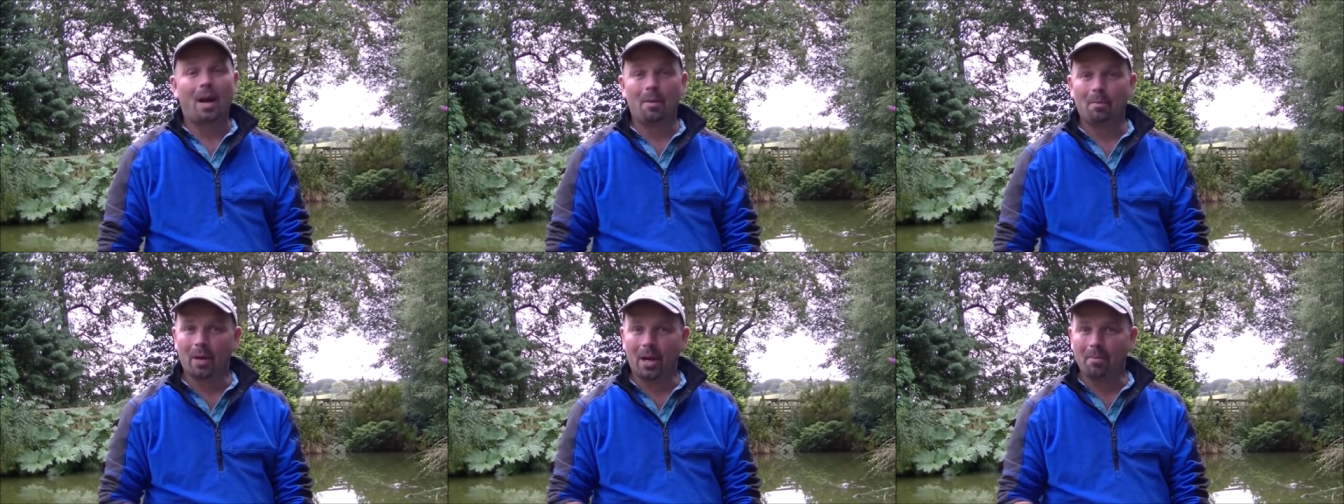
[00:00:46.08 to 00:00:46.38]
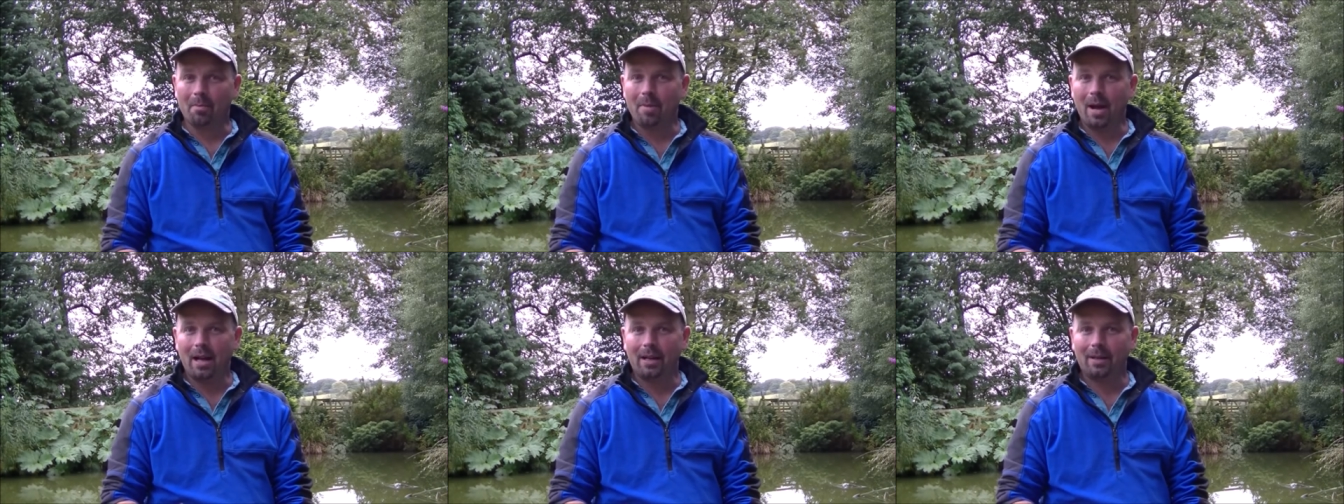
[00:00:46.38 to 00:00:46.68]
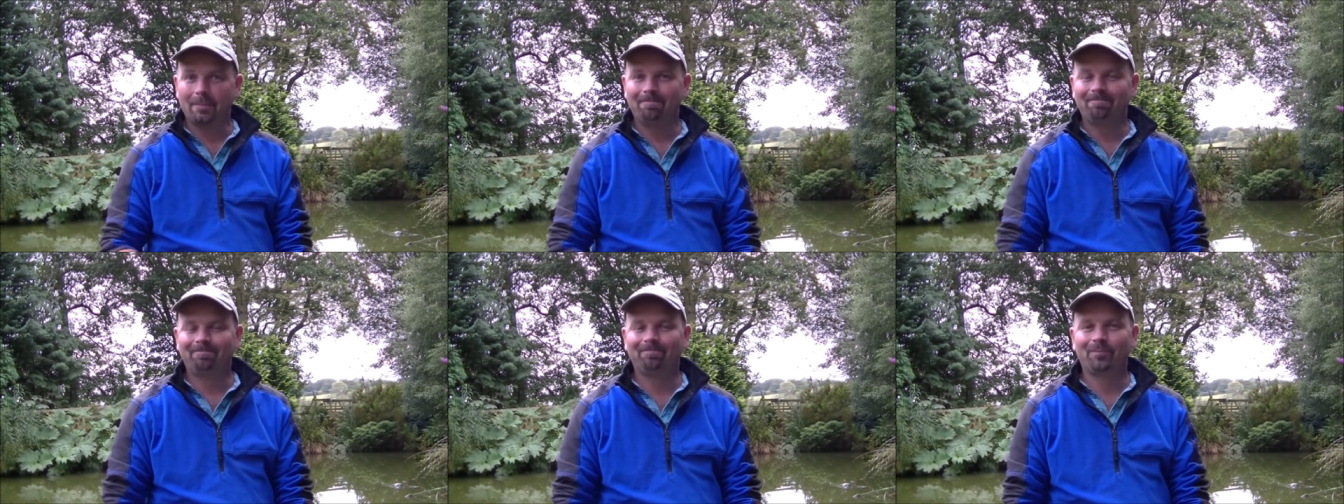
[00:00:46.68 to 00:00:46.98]
but I'm back
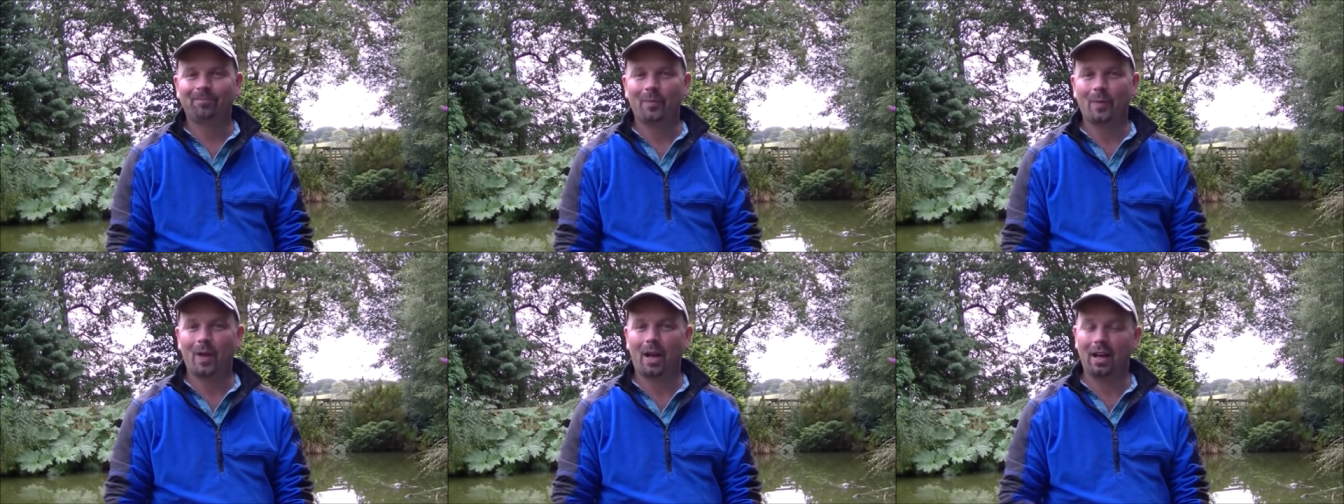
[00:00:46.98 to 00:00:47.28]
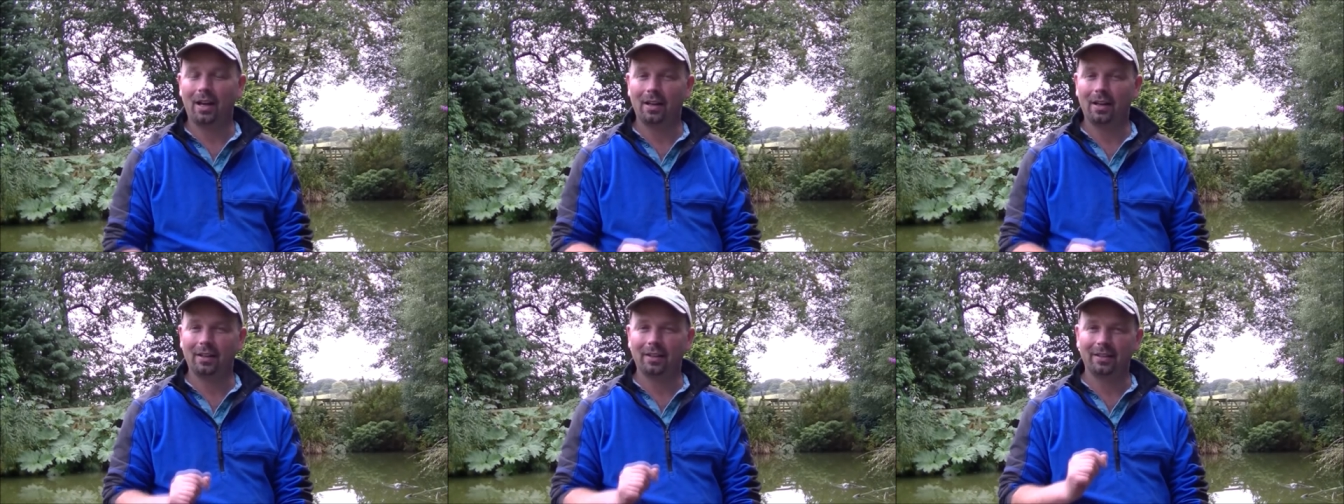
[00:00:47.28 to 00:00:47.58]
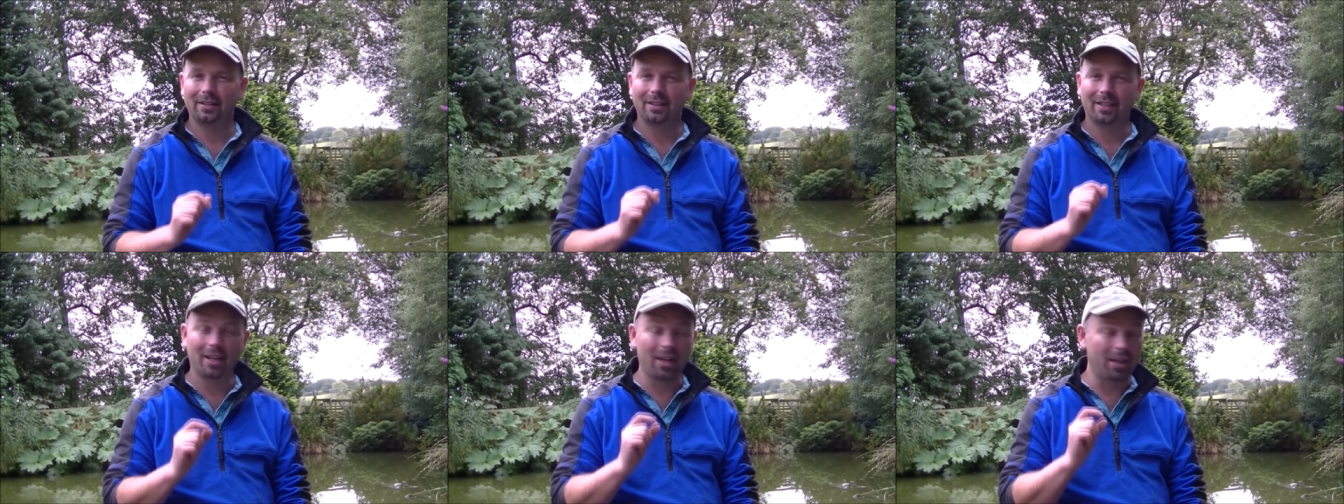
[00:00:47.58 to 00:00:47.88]

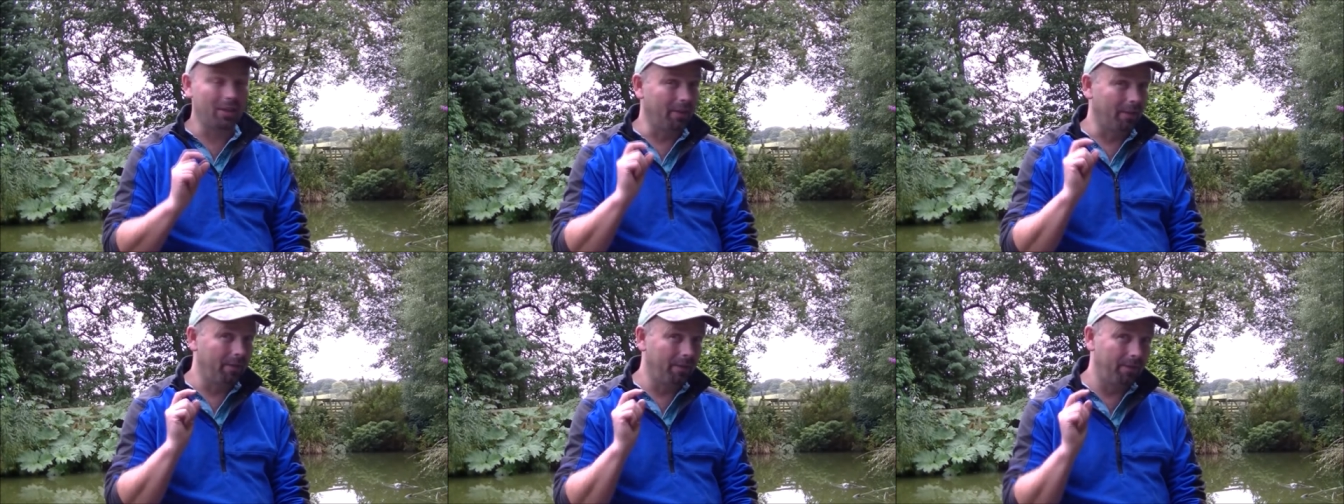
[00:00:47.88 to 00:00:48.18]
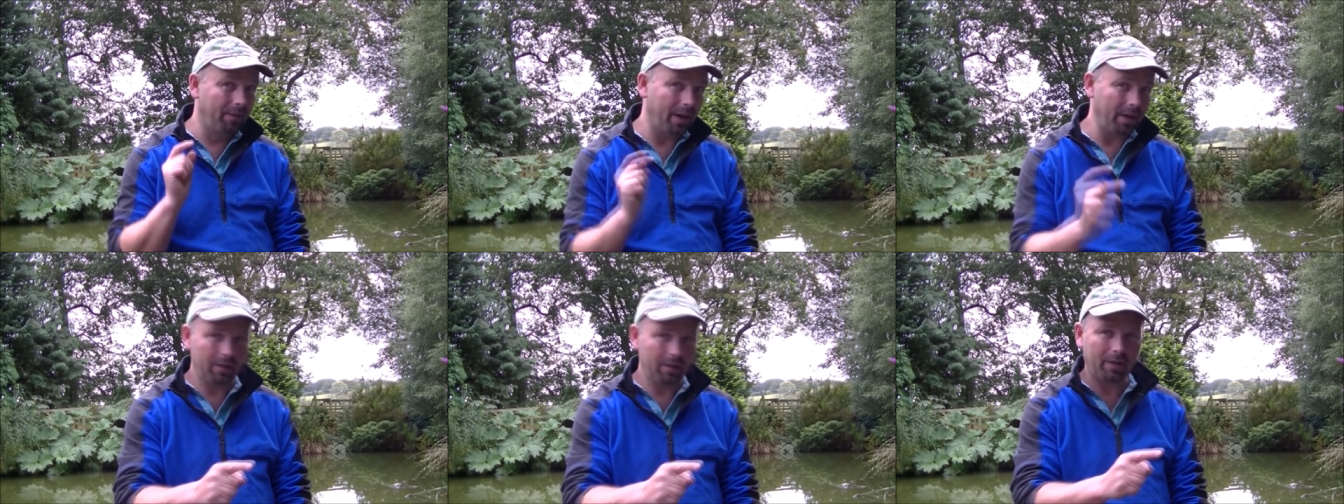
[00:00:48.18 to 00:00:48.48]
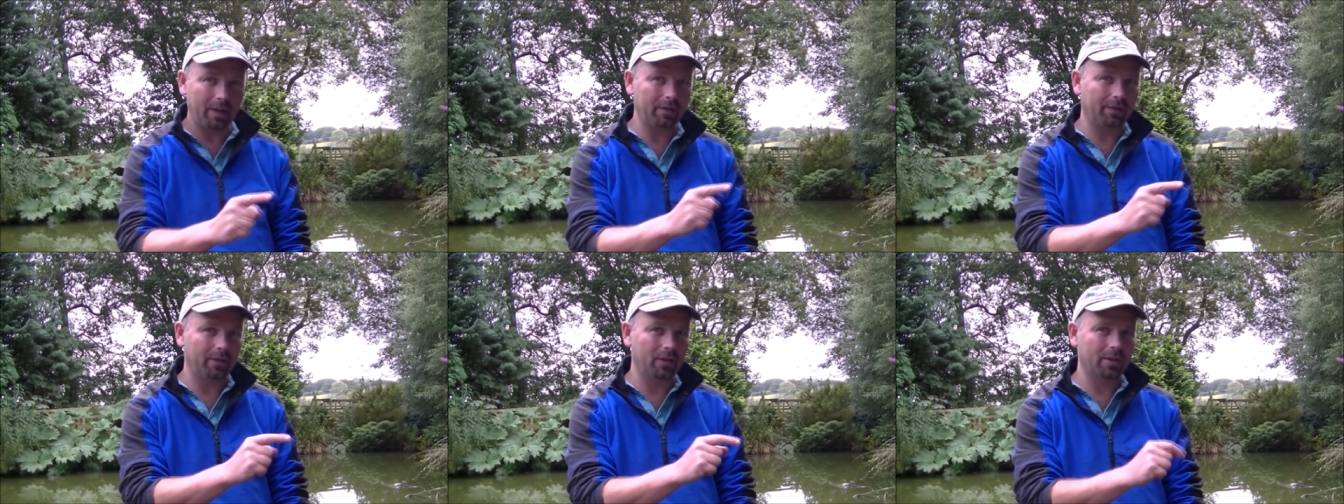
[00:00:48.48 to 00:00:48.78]
and the very
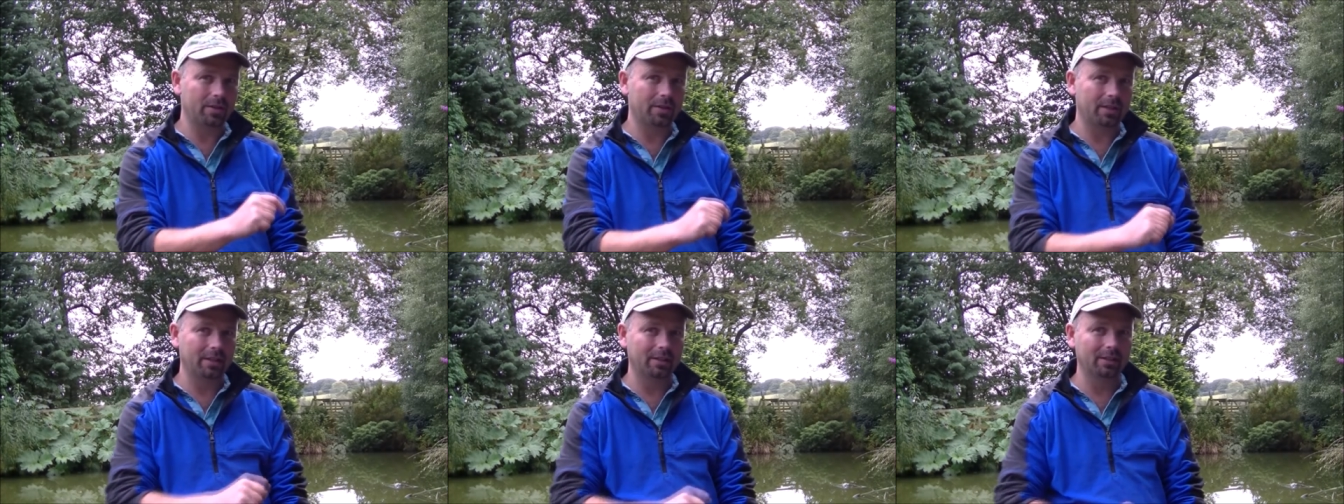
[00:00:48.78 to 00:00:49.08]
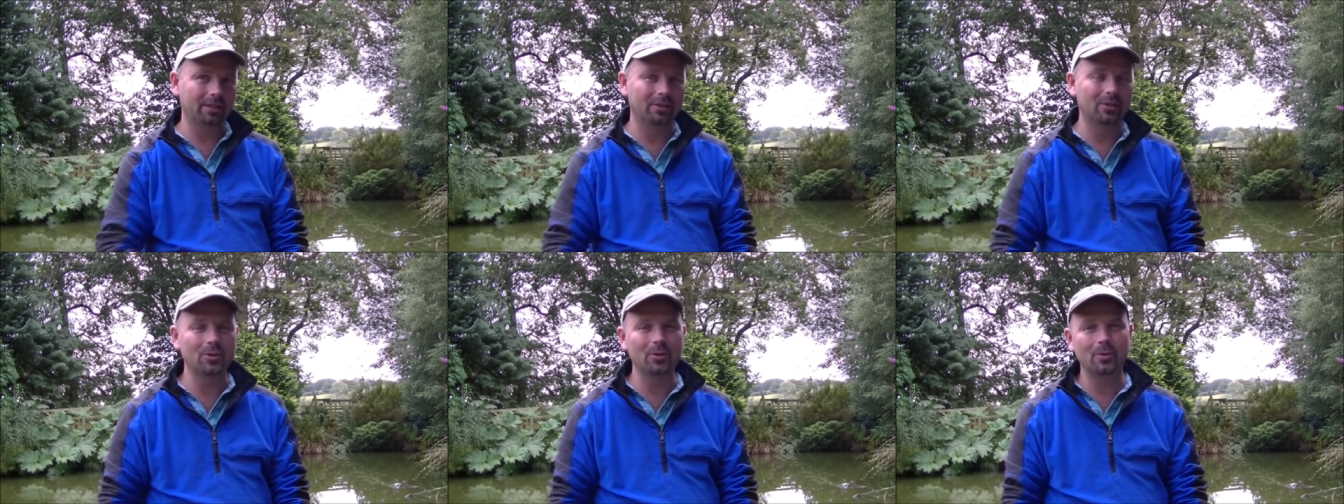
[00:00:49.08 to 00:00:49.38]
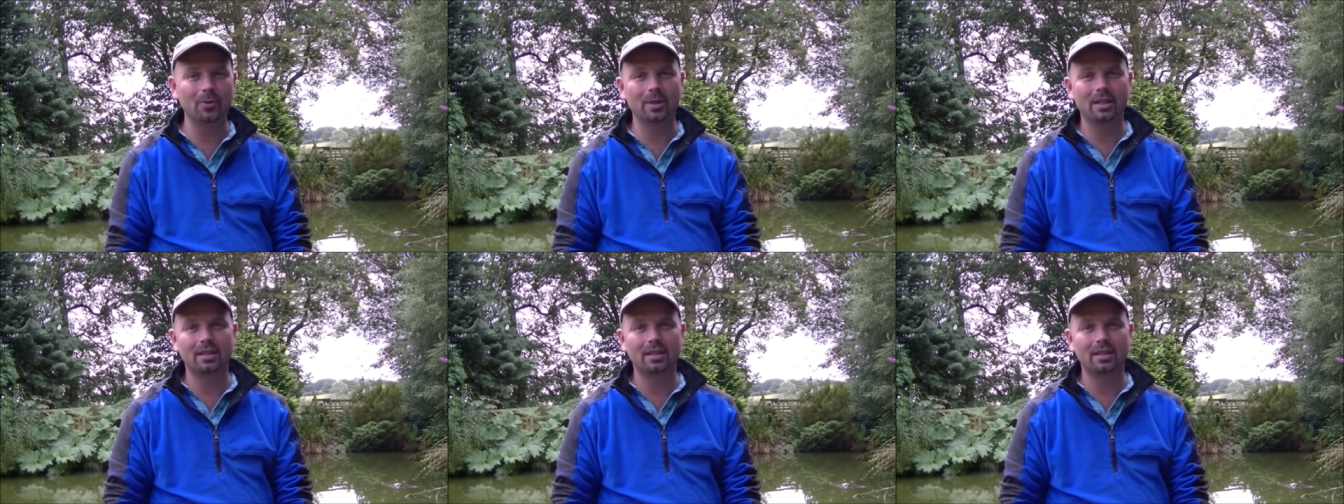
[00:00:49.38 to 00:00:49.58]
very first thing to do